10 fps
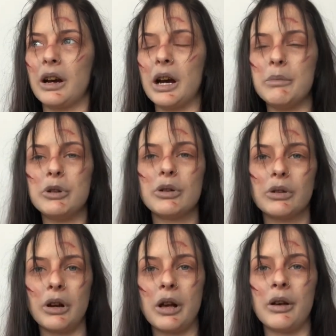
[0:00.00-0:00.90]
I'm
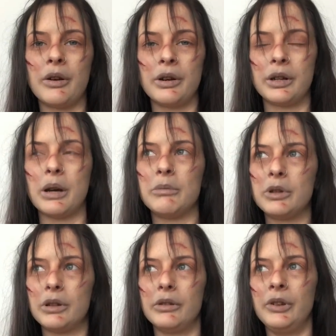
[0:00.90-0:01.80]
not
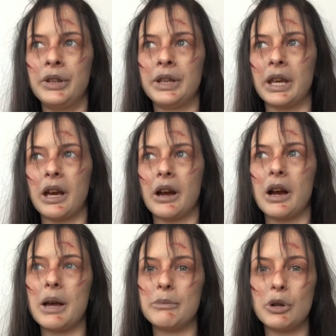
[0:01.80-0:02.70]

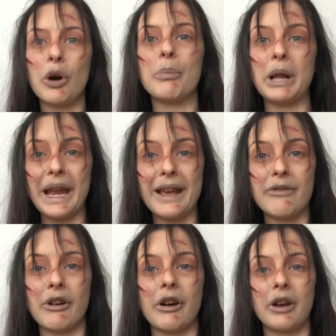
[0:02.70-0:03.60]
a
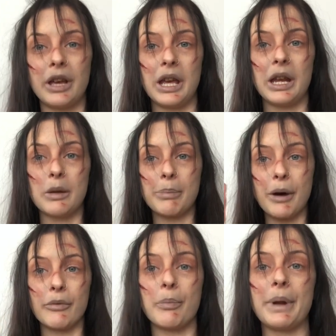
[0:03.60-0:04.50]
believer in
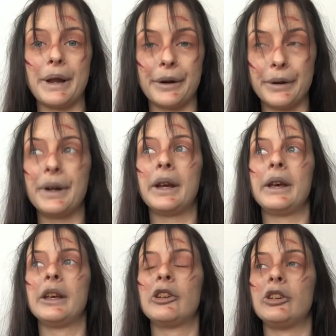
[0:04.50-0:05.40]
above or below.
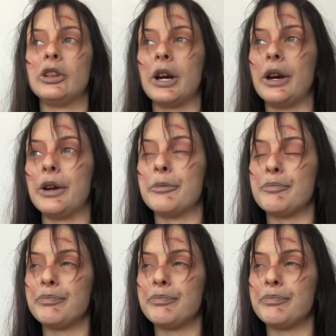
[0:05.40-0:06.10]
So